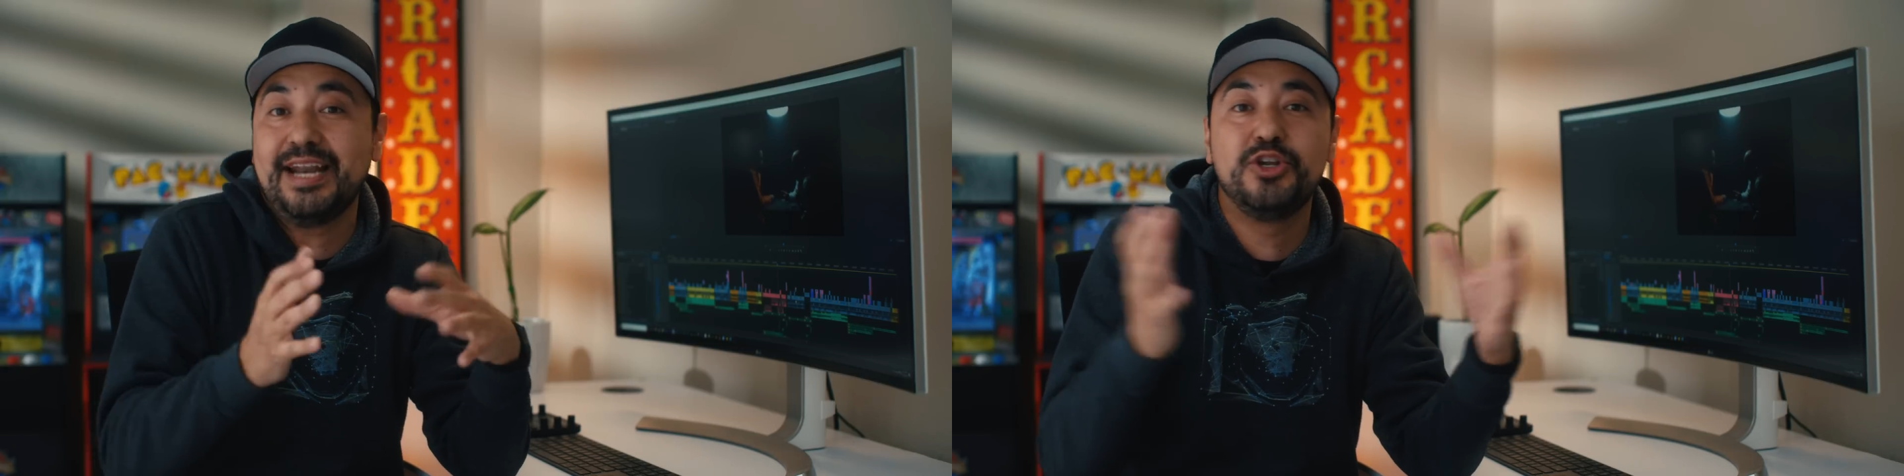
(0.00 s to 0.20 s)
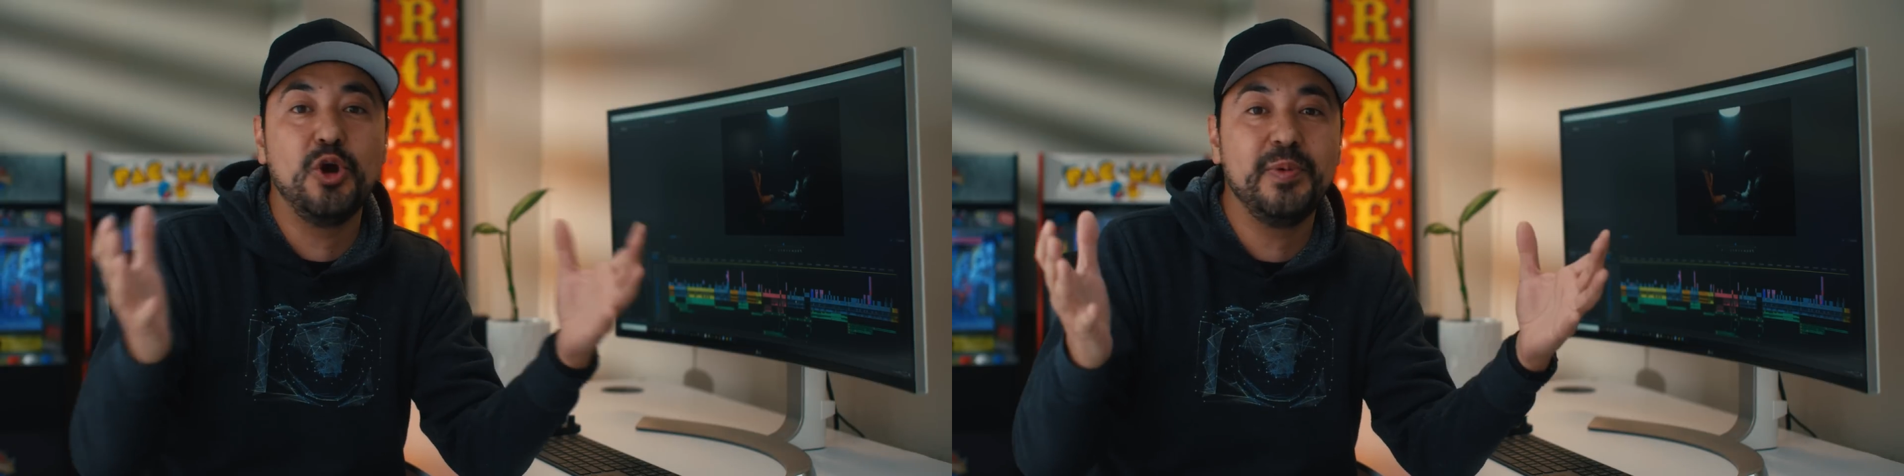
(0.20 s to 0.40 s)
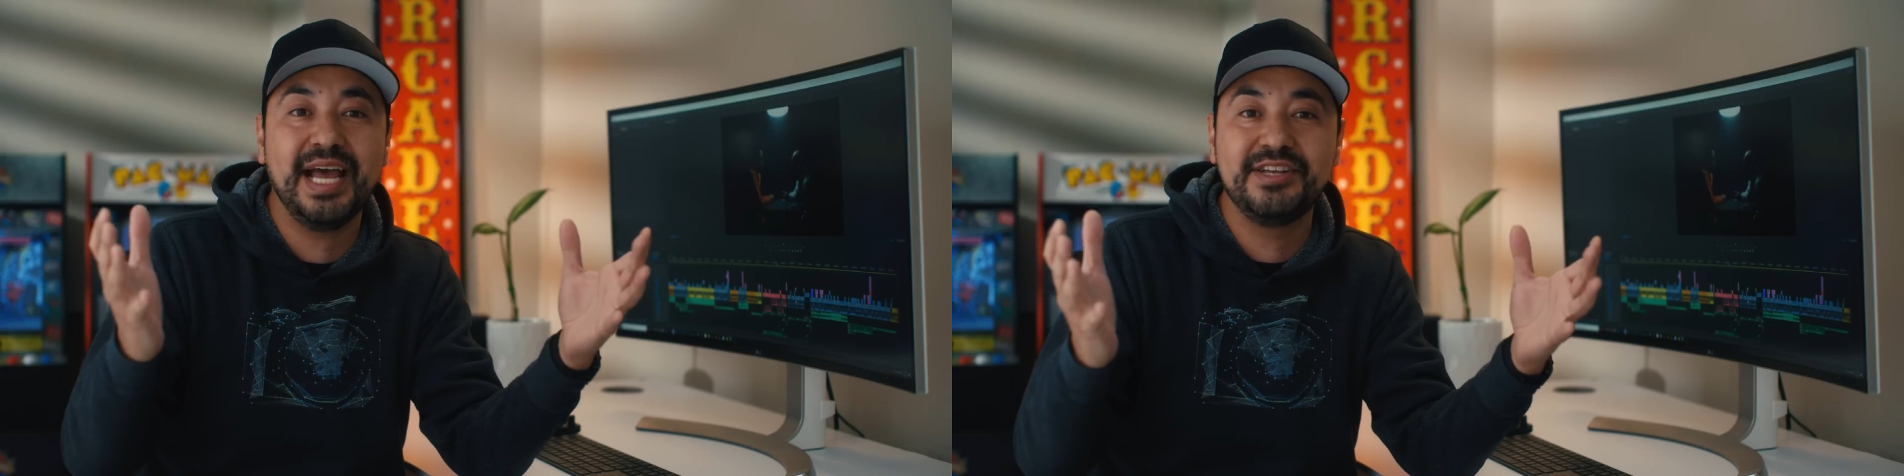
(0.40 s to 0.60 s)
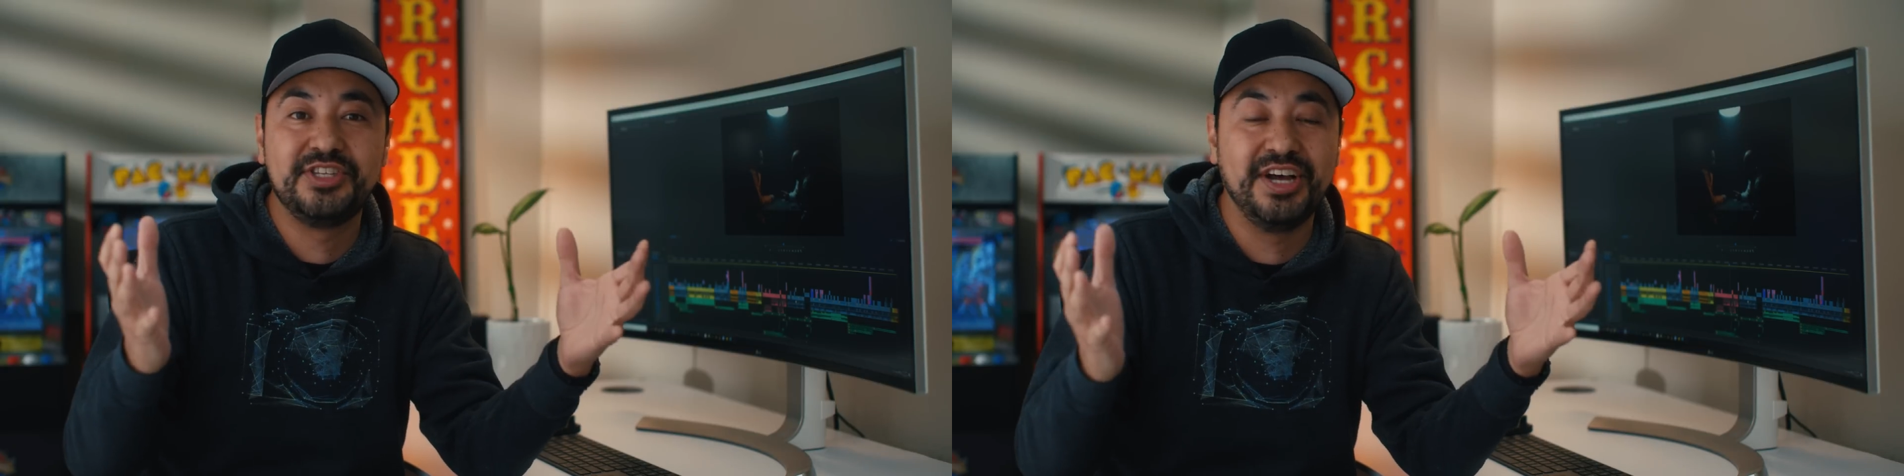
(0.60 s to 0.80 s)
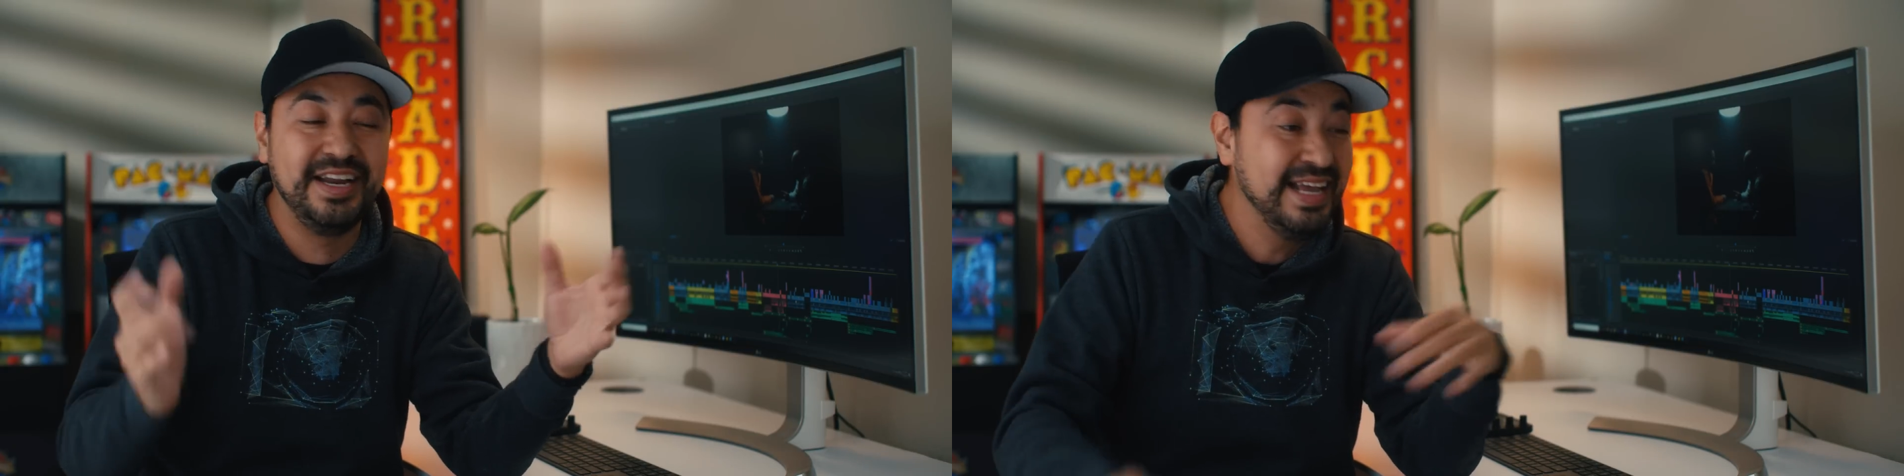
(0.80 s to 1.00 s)
that Adobe has
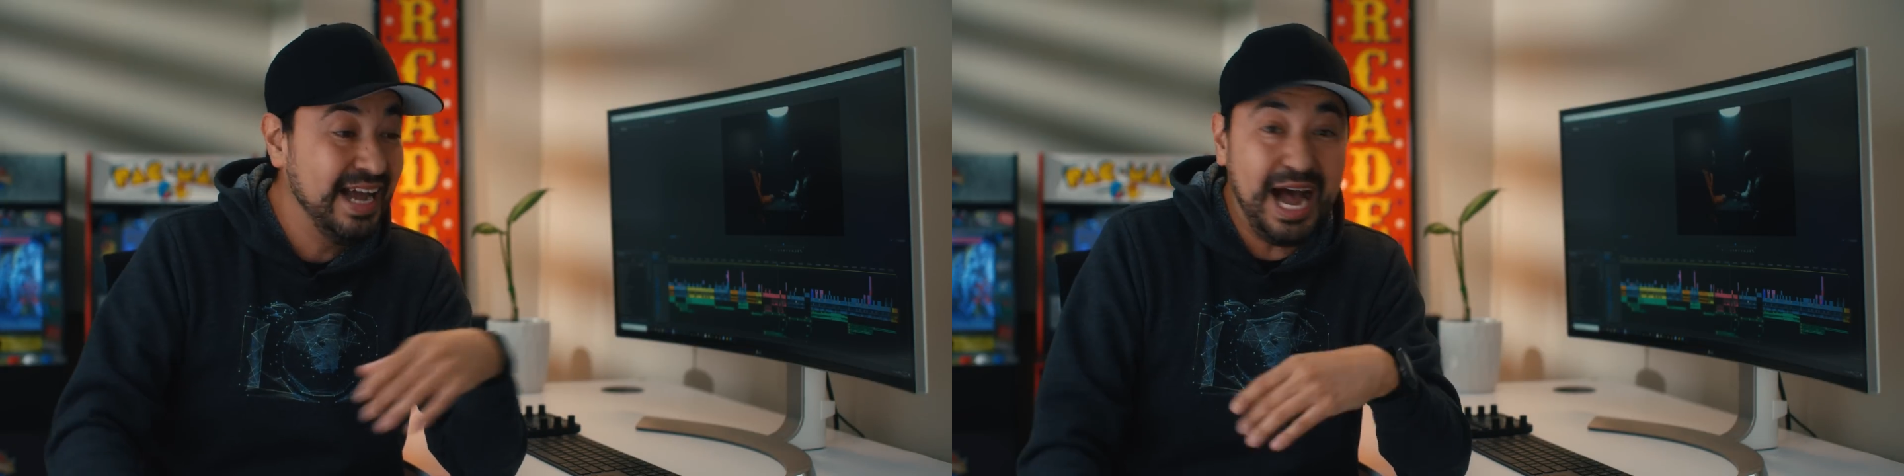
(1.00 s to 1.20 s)
done,